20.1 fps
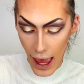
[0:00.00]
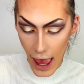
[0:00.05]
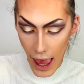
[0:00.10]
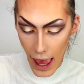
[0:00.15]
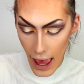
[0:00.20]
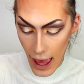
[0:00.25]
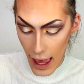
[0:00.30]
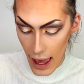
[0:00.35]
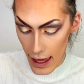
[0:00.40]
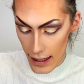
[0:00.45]

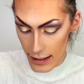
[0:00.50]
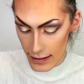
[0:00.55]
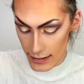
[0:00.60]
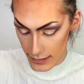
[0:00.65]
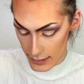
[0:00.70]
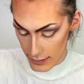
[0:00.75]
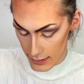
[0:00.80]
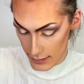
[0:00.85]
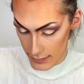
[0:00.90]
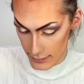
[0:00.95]

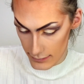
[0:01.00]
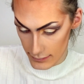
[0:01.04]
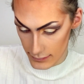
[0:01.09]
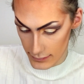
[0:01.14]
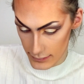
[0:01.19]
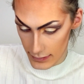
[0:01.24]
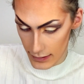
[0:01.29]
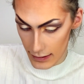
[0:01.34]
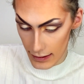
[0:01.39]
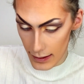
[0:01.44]
and
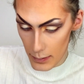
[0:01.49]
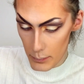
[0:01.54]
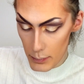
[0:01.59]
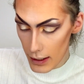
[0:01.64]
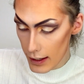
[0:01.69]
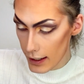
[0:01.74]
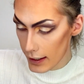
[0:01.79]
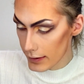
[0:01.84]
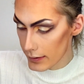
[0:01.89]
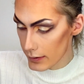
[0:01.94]
a lip
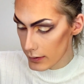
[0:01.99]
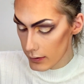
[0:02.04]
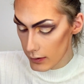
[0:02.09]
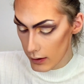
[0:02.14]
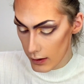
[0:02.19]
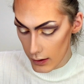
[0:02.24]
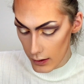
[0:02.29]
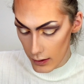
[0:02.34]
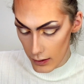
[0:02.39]
liner.